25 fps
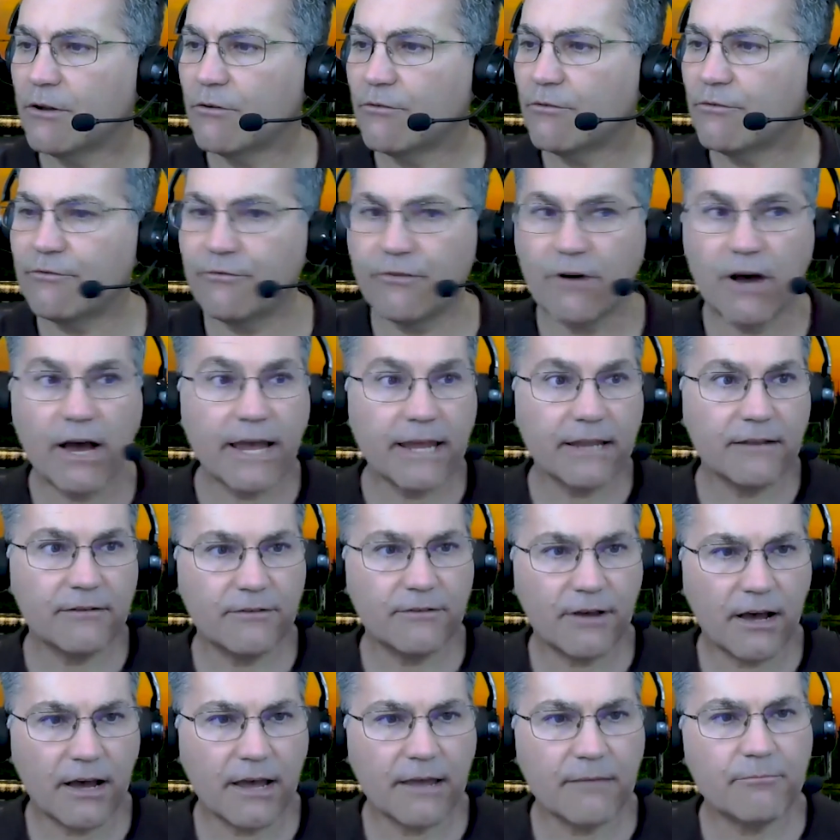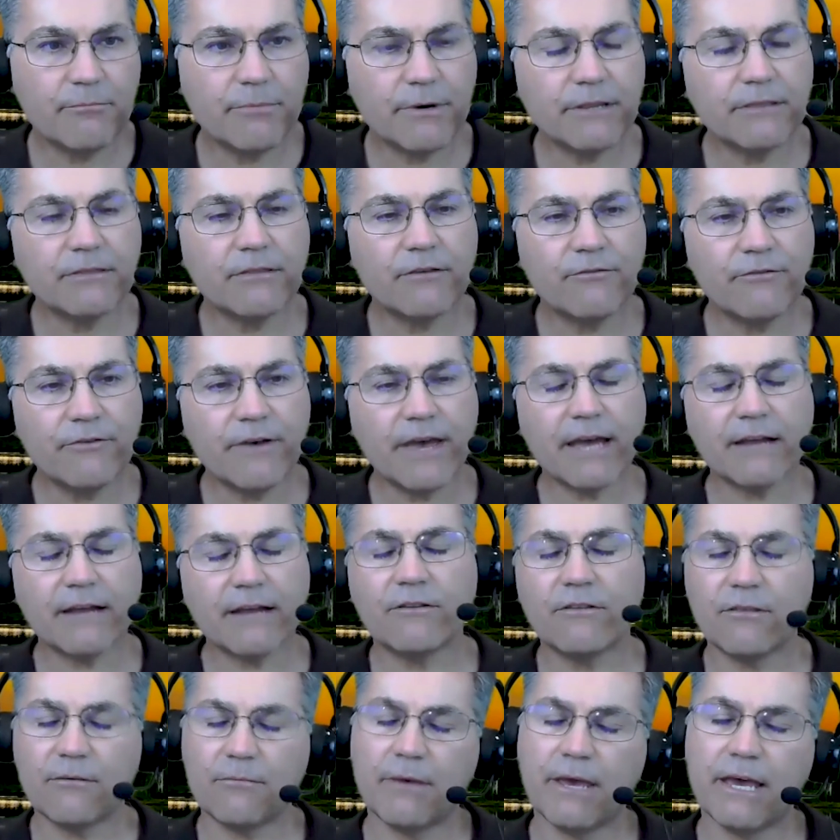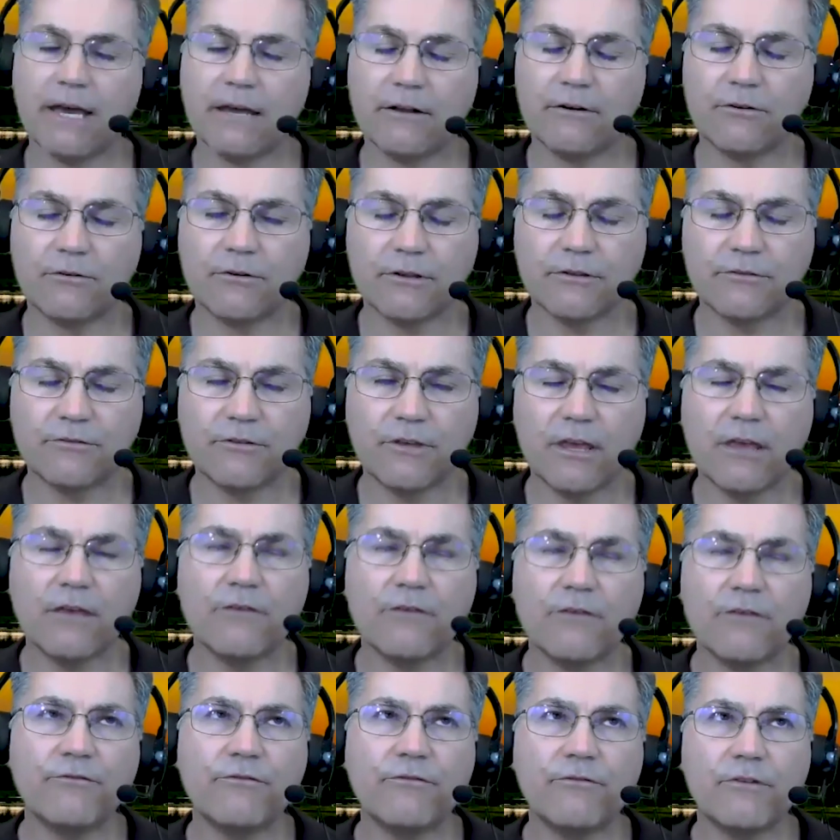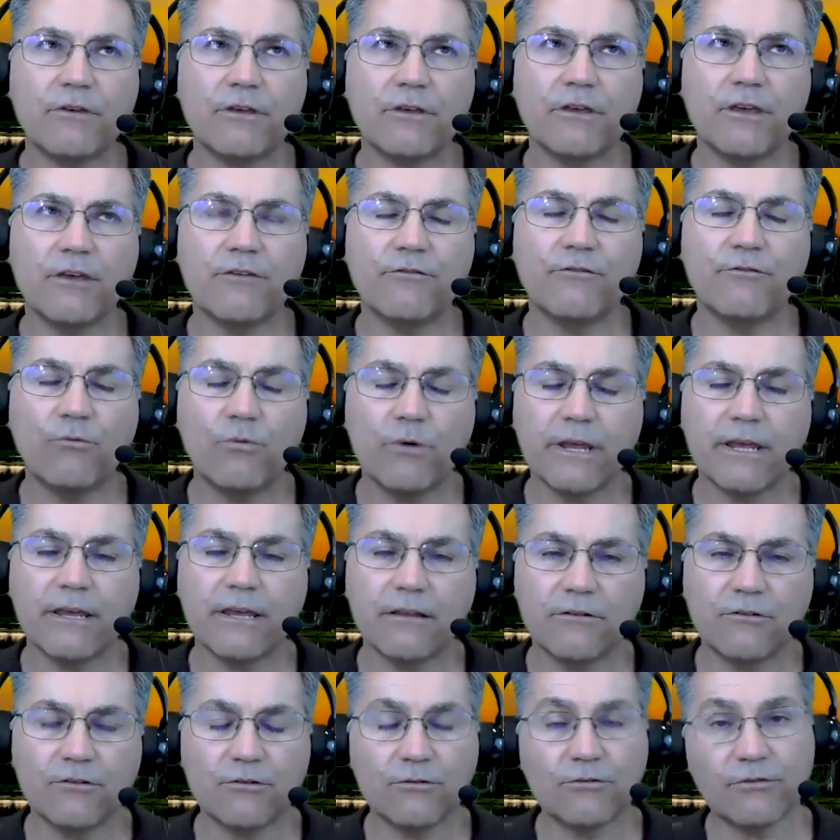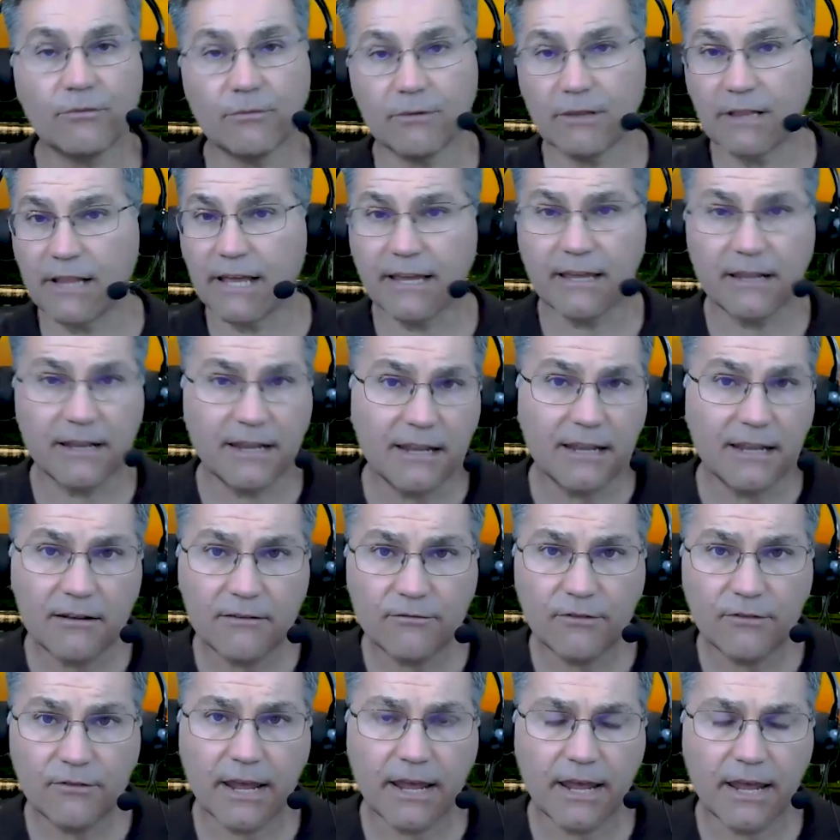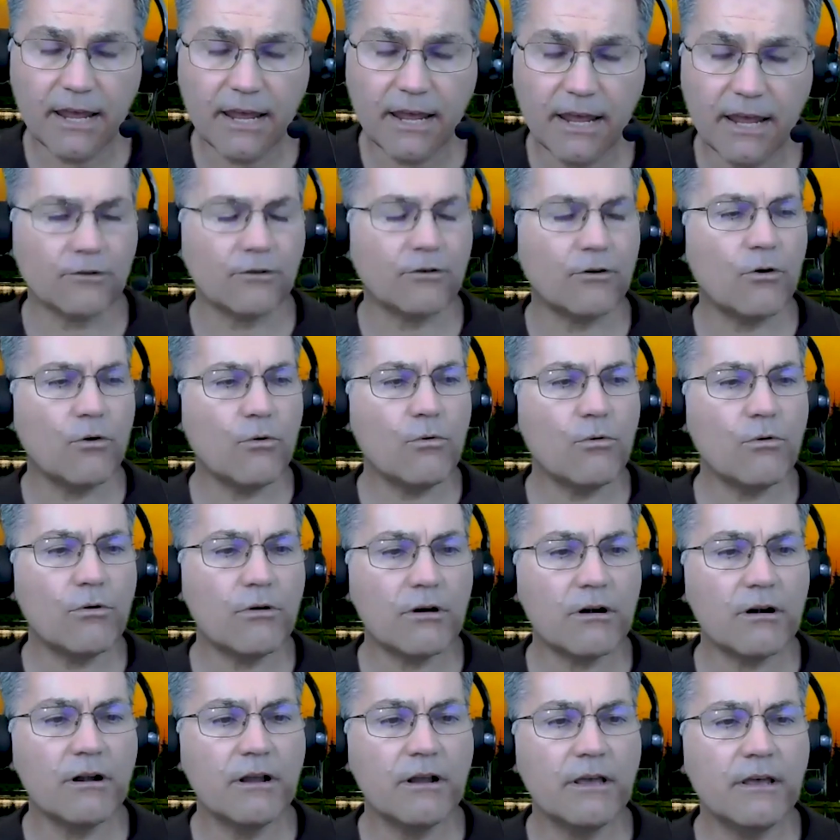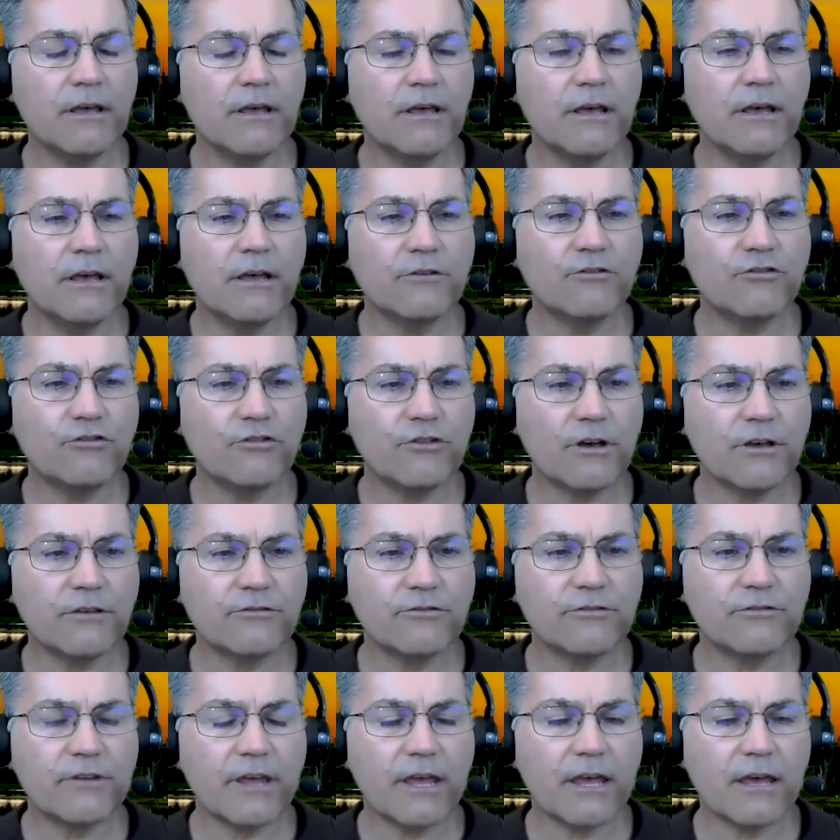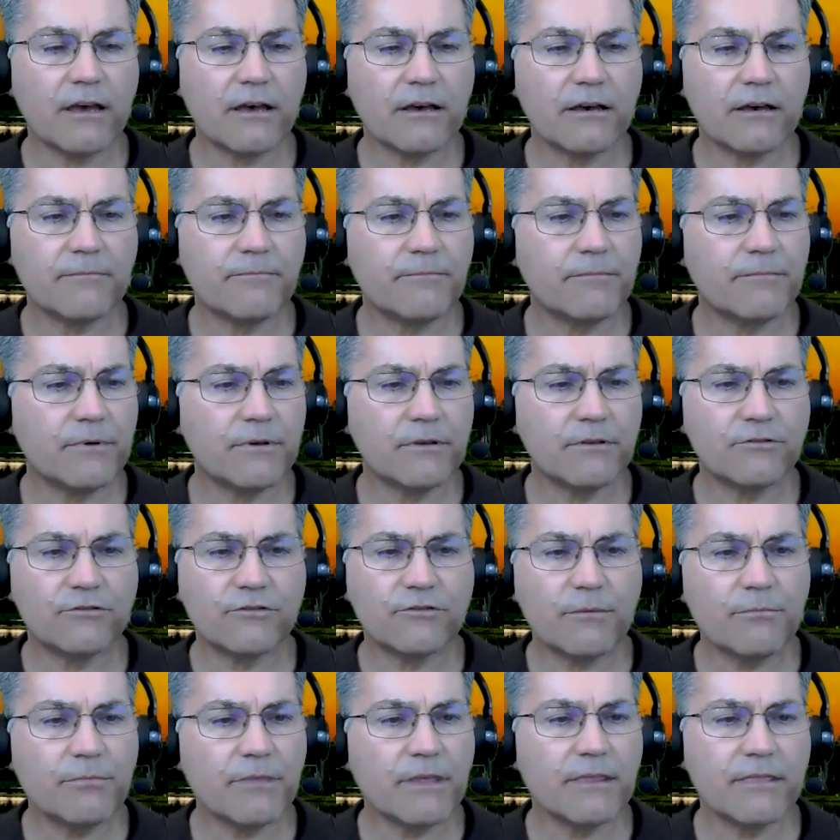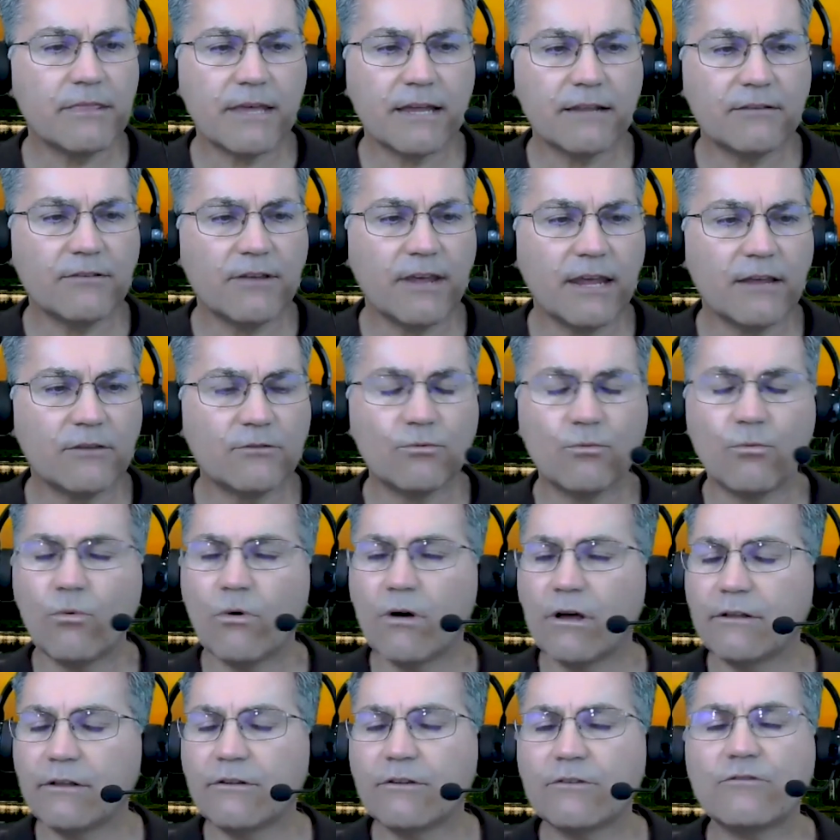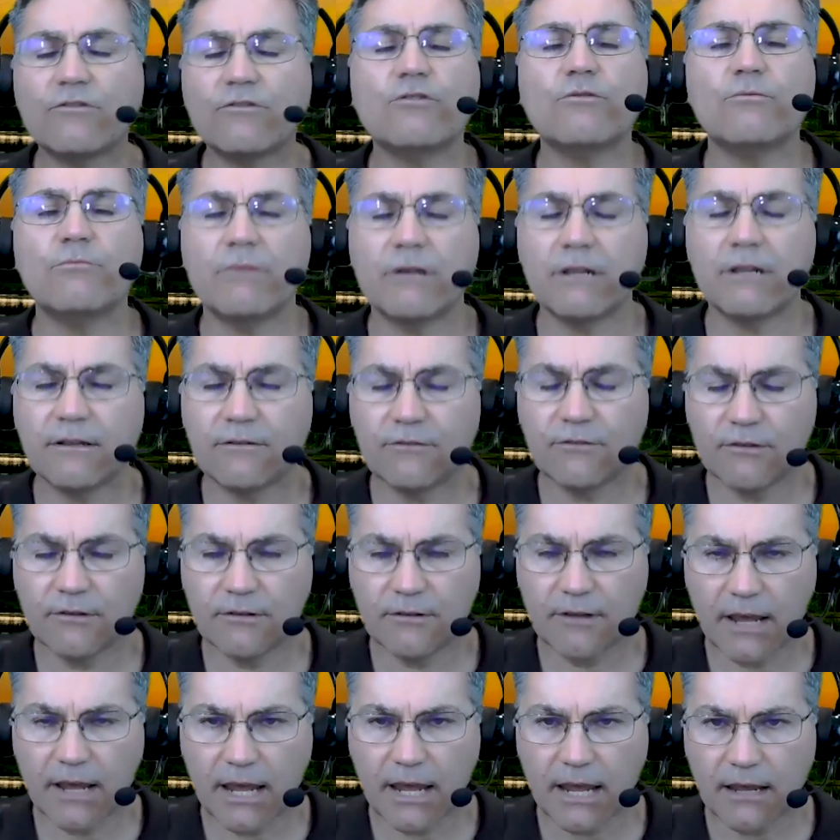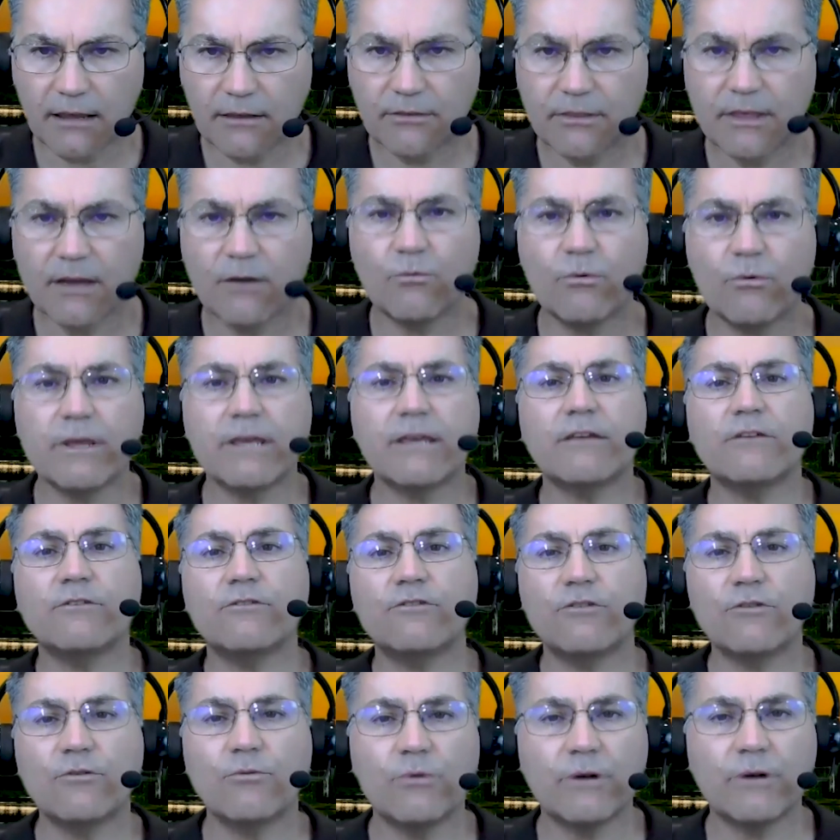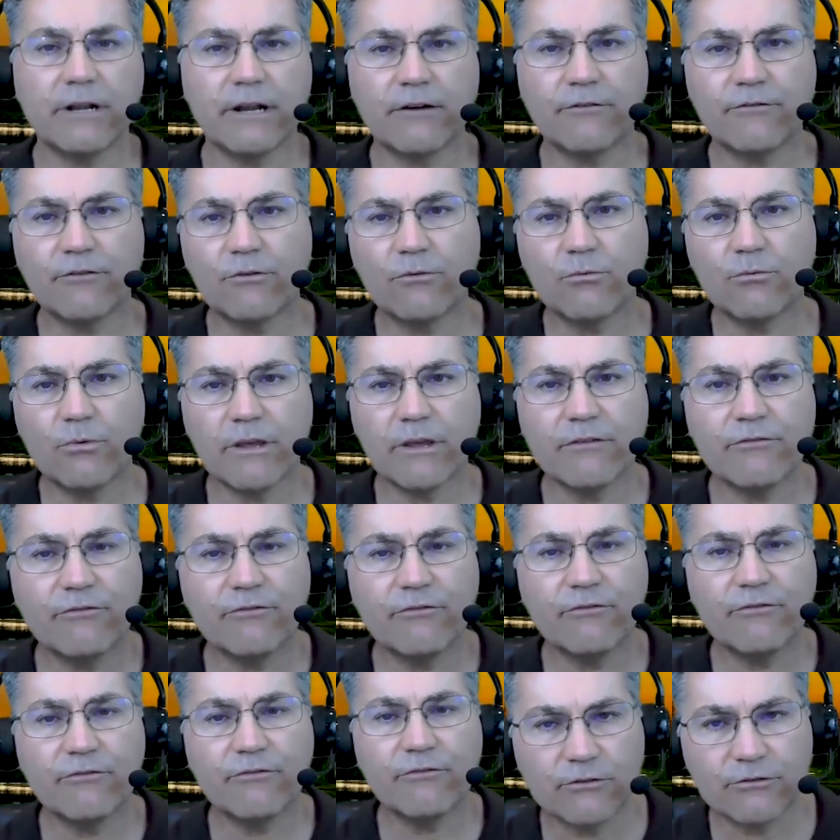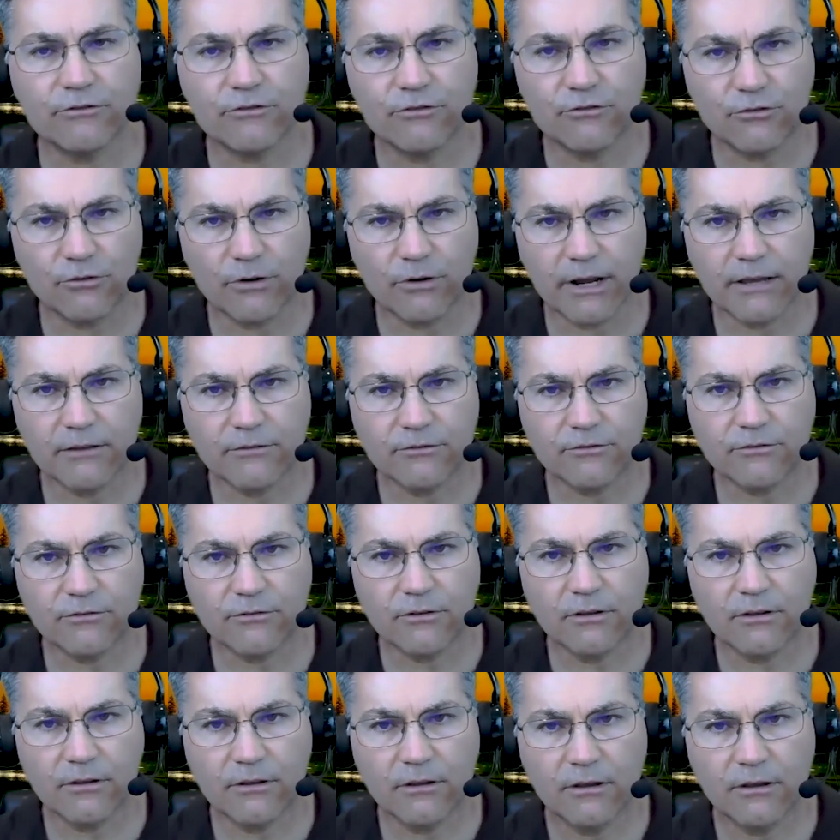find time. But the fact of the matter is, if we can do something like an end of day anchor, or just something that takes 1 to 2 minutes a day that we can do whenever we feel stressed,